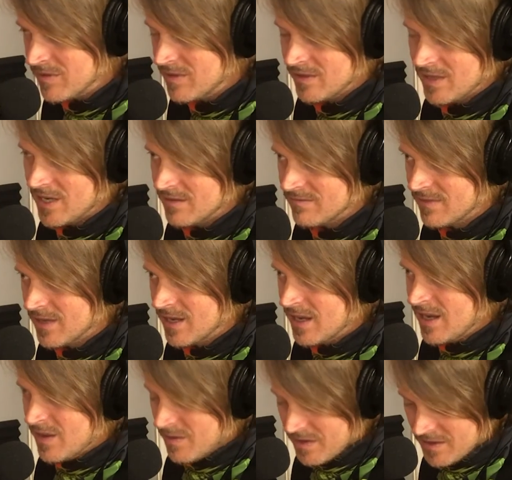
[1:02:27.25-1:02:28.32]
and then
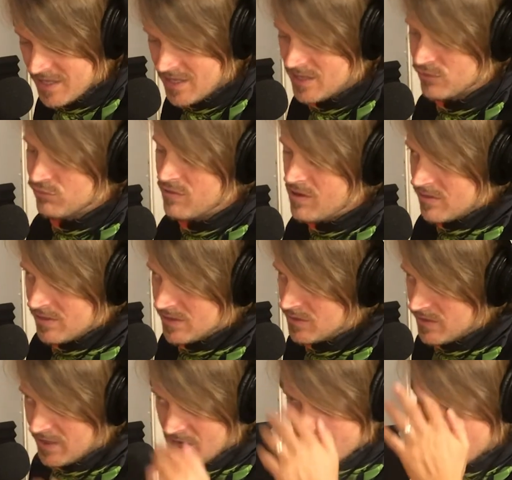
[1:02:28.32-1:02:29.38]
thing just rolls onto
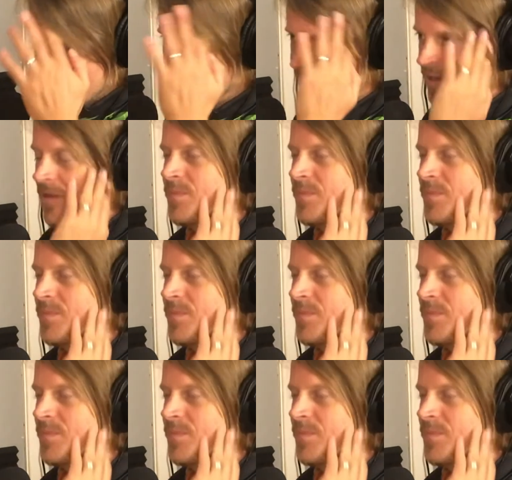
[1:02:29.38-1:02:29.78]
another, you know.